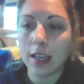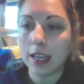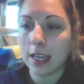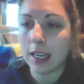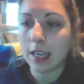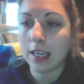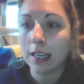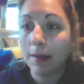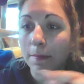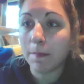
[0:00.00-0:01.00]

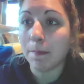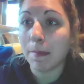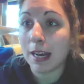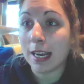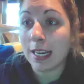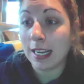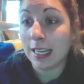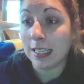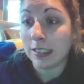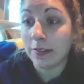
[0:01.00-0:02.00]
And mine
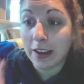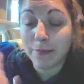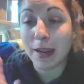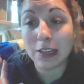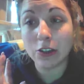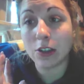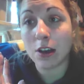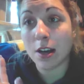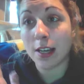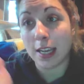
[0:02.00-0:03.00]
is 5 pages
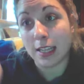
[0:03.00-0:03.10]
long,